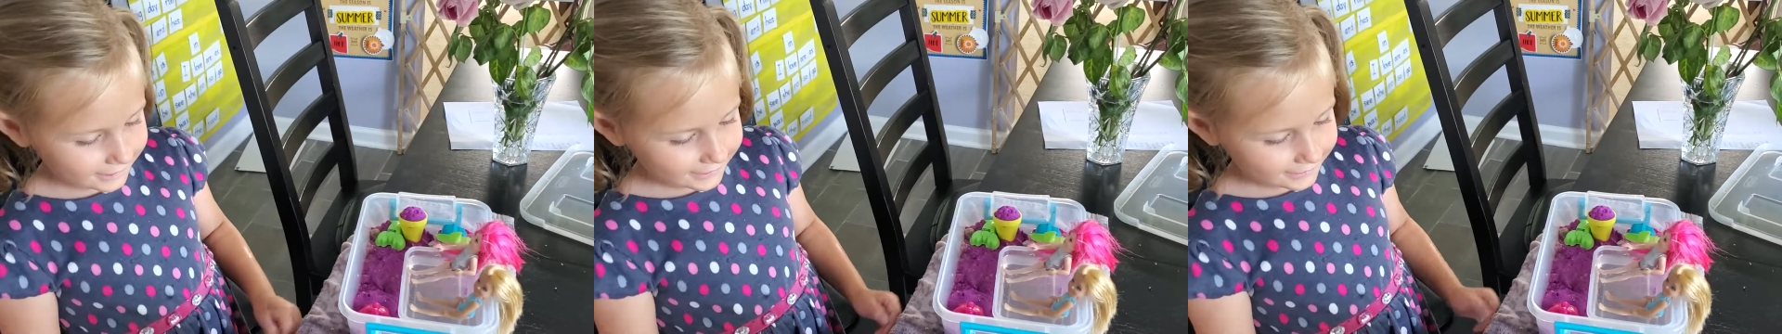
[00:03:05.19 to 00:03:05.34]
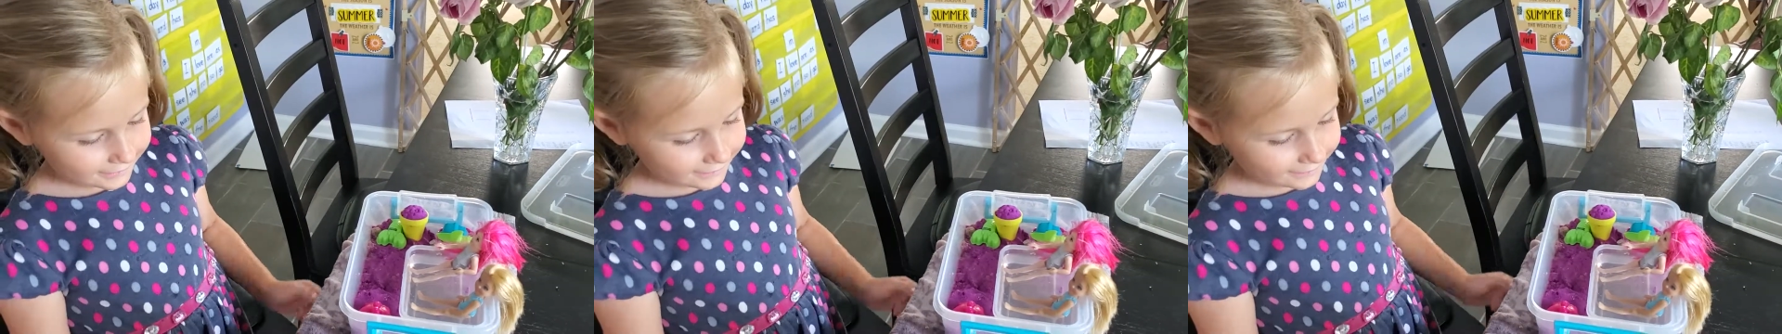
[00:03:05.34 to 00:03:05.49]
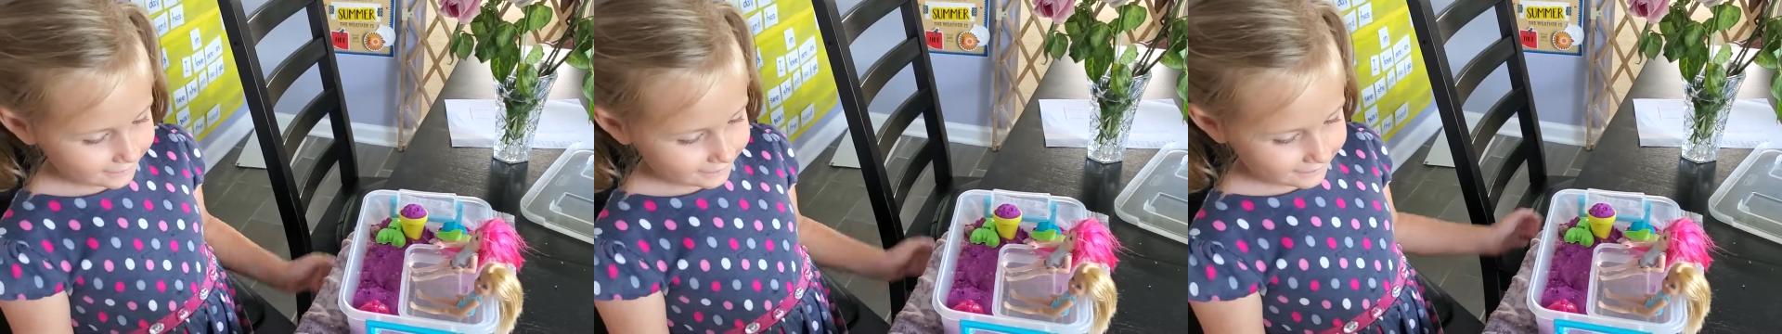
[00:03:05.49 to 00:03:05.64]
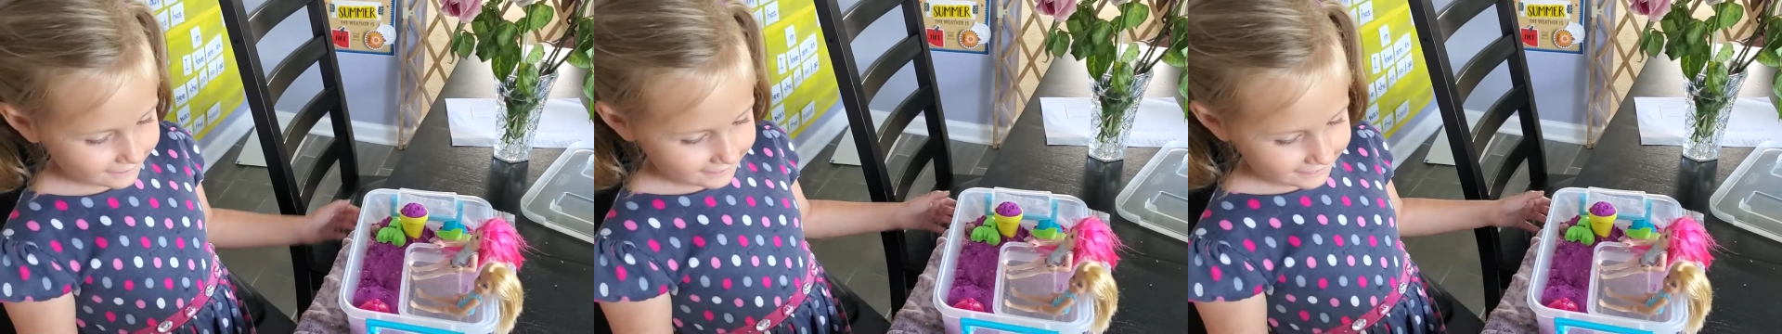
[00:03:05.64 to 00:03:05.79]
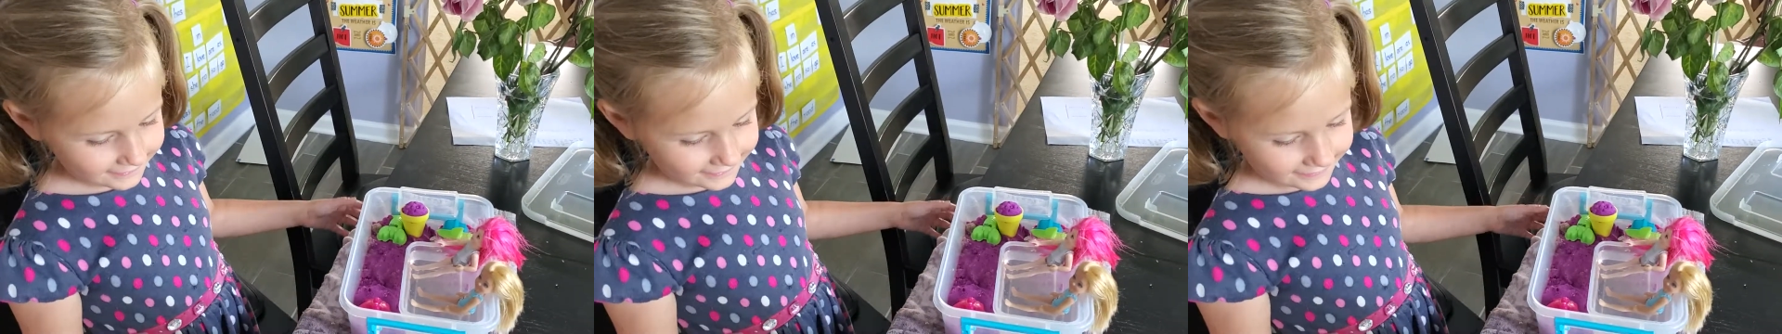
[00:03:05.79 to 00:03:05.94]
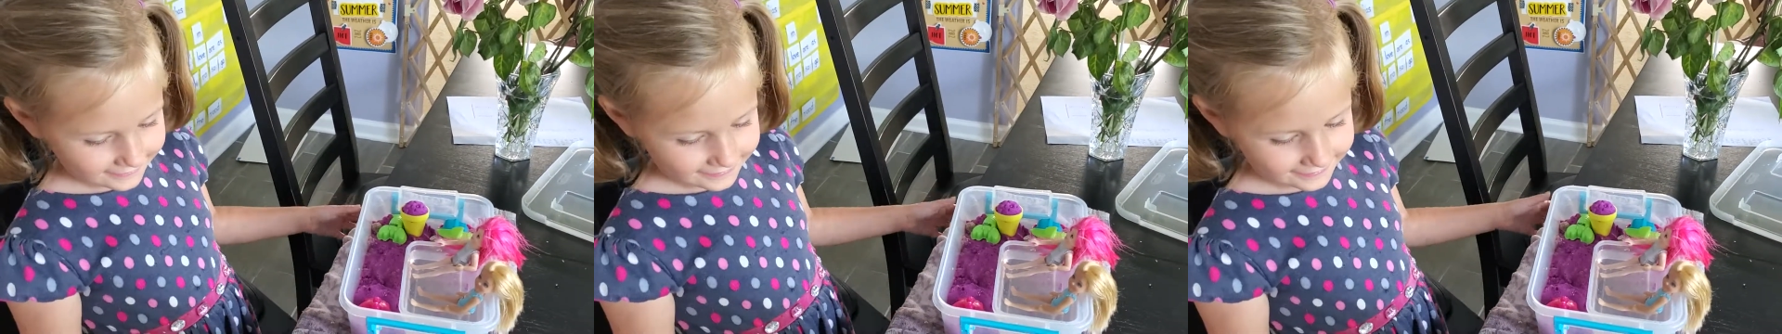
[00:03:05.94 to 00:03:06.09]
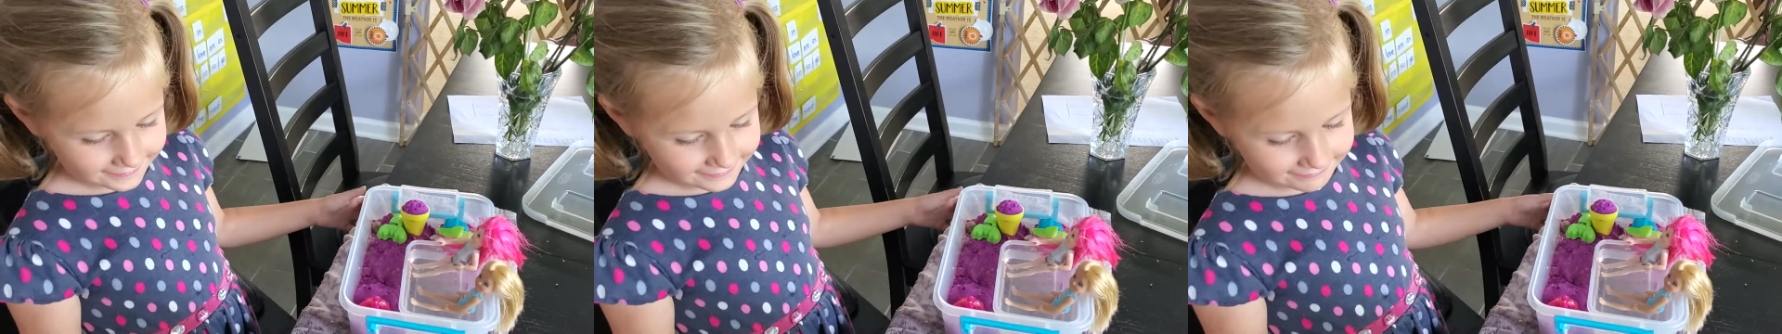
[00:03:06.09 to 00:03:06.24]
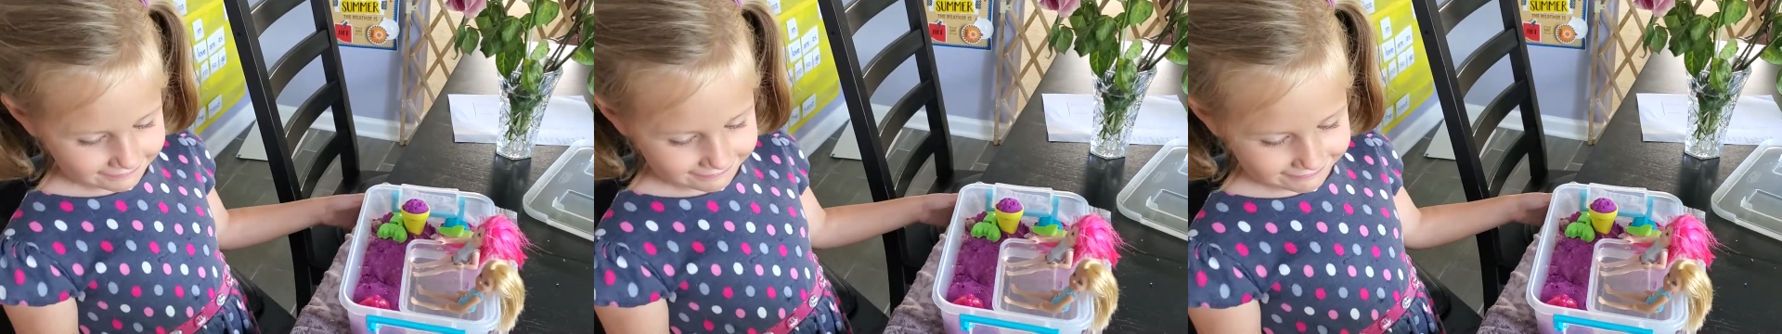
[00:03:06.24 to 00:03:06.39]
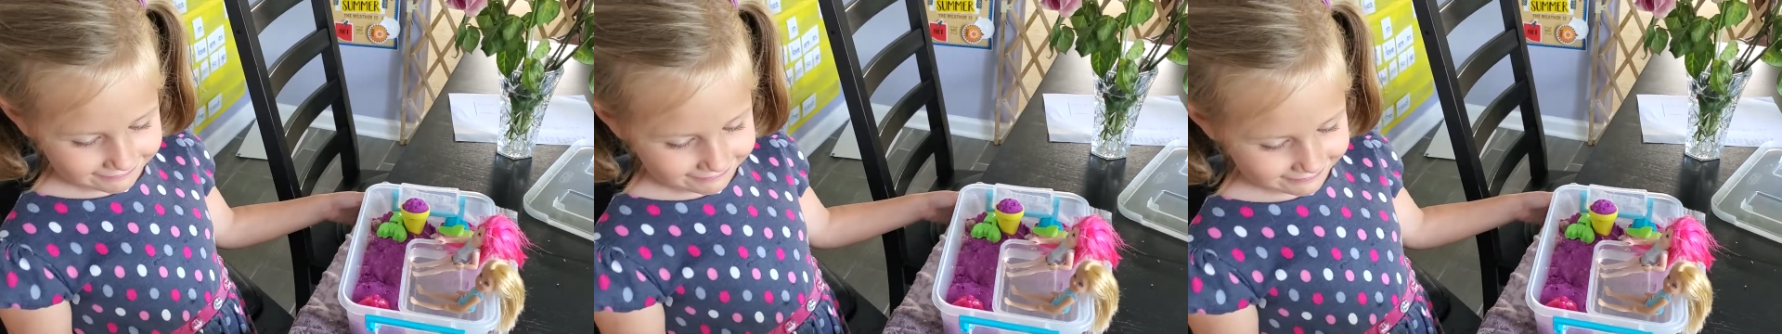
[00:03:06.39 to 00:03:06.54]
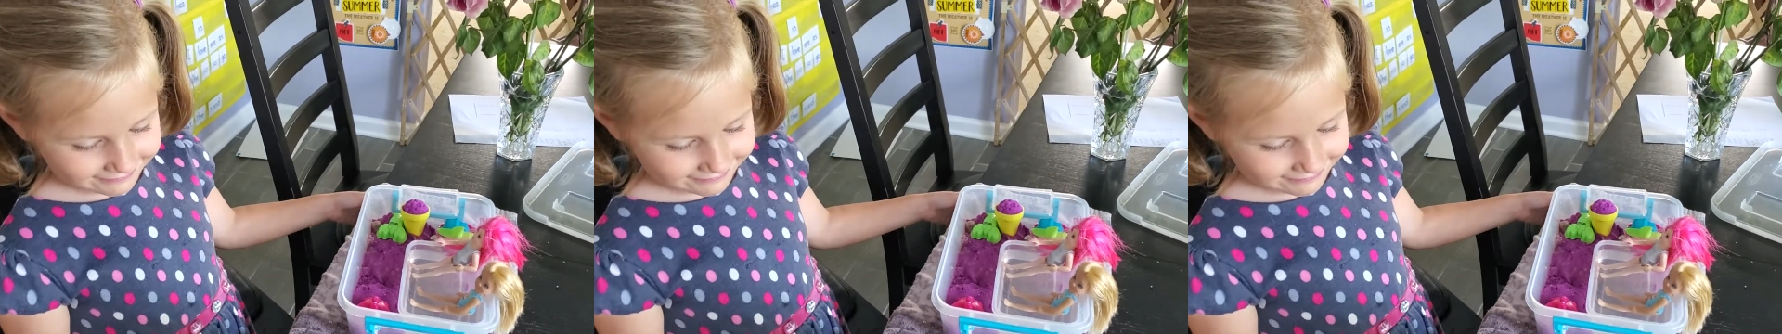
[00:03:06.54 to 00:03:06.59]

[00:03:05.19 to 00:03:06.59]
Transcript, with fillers: How about you dye it